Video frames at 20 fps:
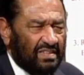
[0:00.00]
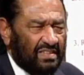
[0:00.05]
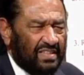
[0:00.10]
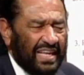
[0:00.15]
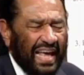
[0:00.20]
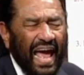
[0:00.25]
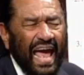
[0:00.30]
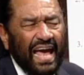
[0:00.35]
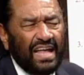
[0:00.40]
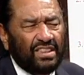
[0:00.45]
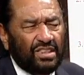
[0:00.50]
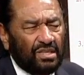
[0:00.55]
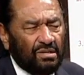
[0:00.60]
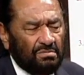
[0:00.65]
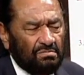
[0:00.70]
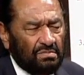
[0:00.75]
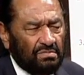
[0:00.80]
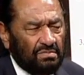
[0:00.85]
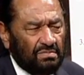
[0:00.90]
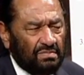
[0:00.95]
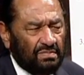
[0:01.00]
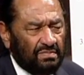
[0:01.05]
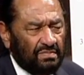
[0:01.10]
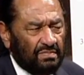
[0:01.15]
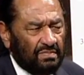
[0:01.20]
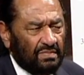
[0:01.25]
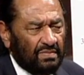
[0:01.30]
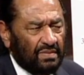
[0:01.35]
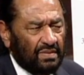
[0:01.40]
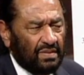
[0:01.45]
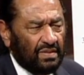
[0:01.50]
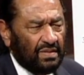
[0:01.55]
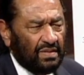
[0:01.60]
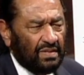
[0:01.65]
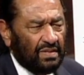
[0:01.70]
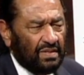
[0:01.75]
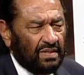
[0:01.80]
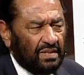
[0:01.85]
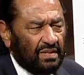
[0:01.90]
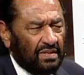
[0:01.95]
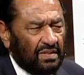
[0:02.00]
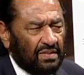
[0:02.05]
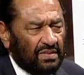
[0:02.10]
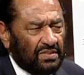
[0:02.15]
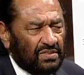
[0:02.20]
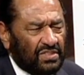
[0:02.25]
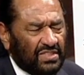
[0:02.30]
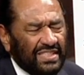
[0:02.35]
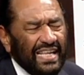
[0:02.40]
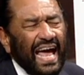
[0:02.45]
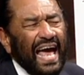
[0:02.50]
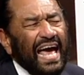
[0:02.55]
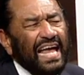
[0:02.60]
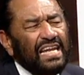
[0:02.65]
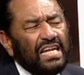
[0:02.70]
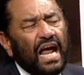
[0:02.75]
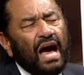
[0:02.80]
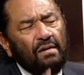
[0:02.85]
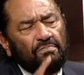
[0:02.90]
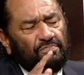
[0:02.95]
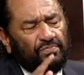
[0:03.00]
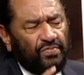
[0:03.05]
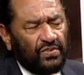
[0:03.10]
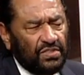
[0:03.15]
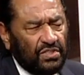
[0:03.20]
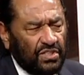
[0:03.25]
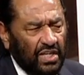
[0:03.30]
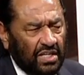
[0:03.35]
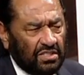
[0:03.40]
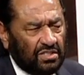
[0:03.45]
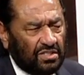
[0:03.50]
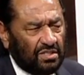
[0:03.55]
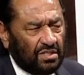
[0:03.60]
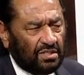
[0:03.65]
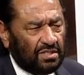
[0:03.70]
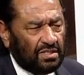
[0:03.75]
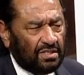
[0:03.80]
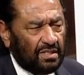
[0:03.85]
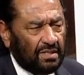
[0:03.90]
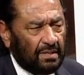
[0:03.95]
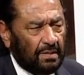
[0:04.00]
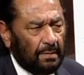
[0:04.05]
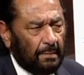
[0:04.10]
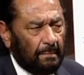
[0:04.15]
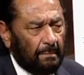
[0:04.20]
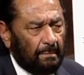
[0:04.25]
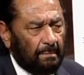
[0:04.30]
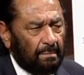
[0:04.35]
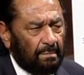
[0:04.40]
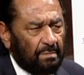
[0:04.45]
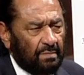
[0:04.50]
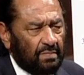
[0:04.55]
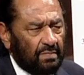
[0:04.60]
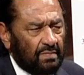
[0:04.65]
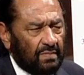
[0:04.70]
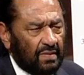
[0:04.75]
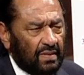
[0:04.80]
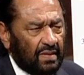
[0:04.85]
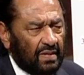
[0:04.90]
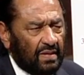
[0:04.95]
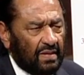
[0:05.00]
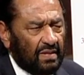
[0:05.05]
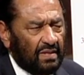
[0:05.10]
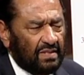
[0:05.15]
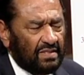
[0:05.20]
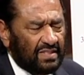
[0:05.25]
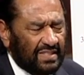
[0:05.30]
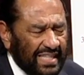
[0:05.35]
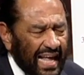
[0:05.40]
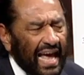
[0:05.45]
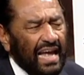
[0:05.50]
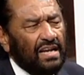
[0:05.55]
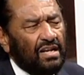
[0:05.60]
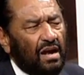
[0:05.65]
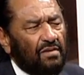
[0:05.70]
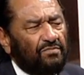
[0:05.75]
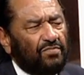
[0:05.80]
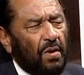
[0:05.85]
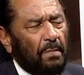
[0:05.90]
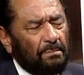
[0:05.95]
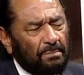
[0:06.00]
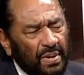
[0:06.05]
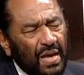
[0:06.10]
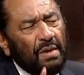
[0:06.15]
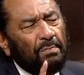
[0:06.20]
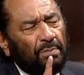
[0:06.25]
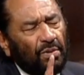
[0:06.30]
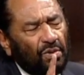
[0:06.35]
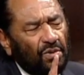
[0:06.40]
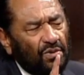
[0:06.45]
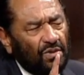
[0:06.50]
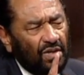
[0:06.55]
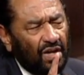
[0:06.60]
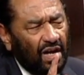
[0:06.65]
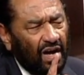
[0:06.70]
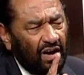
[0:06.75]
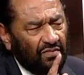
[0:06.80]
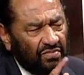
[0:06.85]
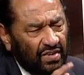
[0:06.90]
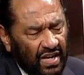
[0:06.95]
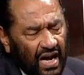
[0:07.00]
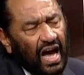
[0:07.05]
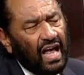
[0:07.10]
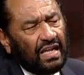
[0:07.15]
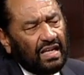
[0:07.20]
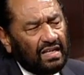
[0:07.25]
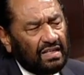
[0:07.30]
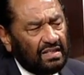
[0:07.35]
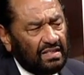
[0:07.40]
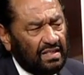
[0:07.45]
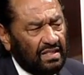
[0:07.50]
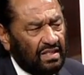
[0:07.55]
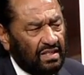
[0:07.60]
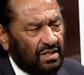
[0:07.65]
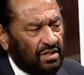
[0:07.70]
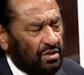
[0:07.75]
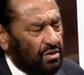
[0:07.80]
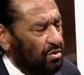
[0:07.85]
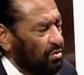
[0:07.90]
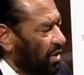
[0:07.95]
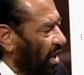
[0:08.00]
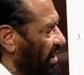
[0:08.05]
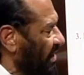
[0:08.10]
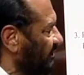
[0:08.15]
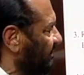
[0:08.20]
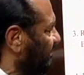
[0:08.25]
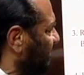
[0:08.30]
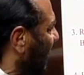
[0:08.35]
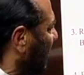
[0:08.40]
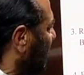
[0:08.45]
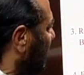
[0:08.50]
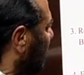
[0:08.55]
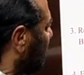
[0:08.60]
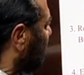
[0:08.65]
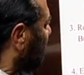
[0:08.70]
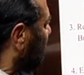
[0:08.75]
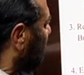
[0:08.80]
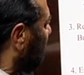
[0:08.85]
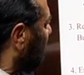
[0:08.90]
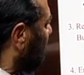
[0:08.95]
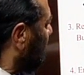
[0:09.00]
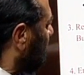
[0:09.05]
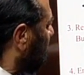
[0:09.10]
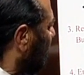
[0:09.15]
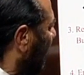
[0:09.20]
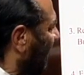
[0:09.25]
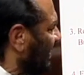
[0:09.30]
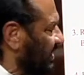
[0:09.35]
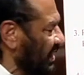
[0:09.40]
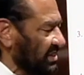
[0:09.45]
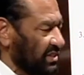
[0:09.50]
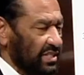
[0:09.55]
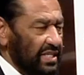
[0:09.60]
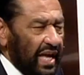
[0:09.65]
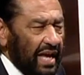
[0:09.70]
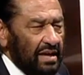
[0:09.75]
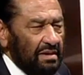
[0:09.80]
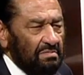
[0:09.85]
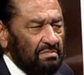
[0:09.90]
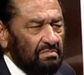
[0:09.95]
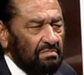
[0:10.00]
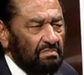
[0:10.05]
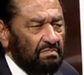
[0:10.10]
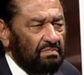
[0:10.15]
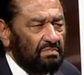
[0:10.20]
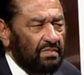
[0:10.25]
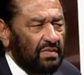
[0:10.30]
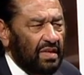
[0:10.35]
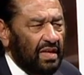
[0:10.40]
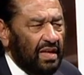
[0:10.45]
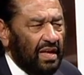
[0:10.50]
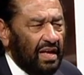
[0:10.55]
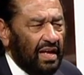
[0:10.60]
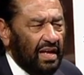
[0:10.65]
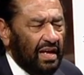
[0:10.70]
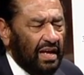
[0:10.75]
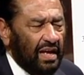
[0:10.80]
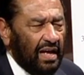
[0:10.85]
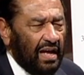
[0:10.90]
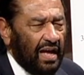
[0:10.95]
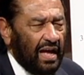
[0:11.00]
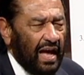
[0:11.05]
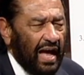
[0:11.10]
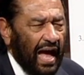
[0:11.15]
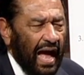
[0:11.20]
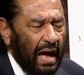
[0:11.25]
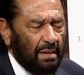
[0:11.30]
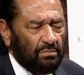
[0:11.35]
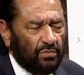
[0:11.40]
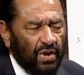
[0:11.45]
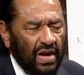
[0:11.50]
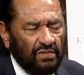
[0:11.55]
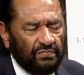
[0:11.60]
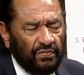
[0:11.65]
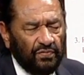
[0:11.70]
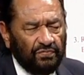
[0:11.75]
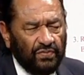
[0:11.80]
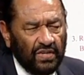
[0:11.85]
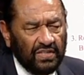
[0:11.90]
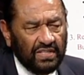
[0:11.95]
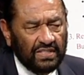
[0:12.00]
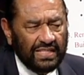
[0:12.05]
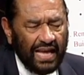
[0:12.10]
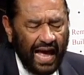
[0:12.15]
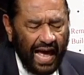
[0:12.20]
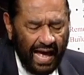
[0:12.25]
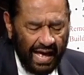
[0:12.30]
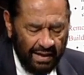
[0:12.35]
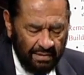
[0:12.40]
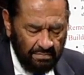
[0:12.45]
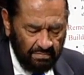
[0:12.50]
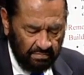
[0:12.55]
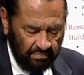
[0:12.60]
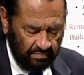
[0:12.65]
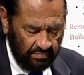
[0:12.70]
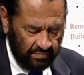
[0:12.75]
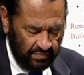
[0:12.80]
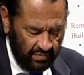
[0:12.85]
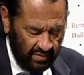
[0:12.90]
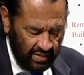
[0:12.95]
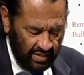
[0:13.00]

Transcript: the anthem Stand up for justice. Stand up for people of color who are offended by this name. I'm grateful for the time.